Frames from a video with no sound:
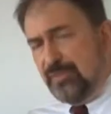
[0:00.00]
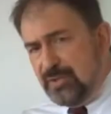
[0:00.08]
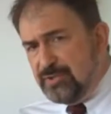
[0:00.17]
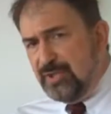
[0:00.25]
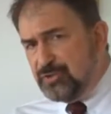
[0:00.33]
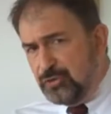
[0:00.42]

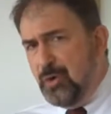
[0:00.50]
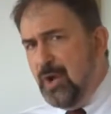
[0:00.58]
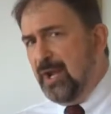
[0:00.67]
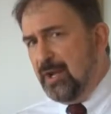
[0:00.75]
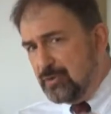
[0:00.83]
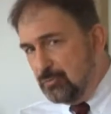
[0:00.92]
the
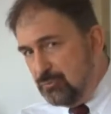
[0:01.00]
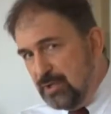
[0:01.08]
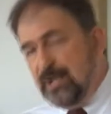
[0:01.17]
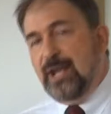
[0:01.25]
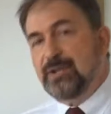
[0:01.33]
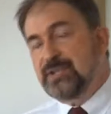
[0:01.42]
trick to
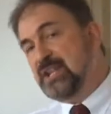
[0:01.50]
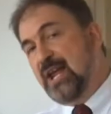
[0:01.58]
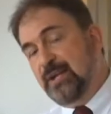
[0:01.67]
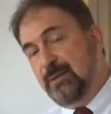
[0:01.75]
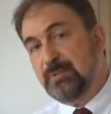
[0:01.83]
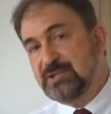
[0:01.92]
really
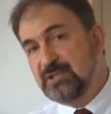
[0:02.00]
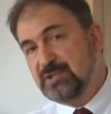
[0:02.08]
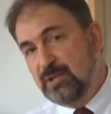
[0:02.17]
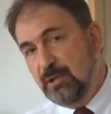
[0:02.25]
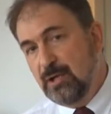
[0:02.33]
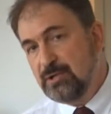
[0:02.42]
understanding
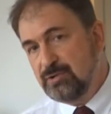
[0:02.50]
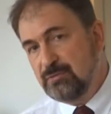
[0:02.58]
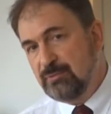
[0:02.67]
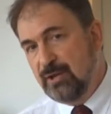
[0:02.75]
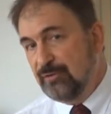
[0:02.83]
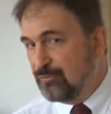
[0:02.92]
business English
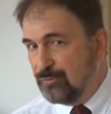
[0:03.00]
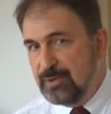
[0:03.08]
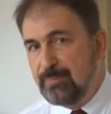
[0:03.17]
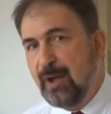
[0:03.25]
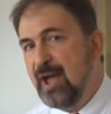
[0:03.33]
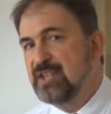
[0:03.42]
has
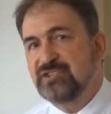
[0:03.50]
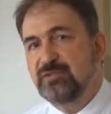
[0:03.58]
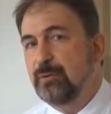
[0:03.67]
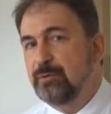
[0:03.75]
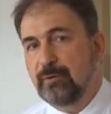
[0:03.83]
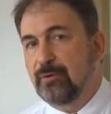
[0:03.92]
three parts to it.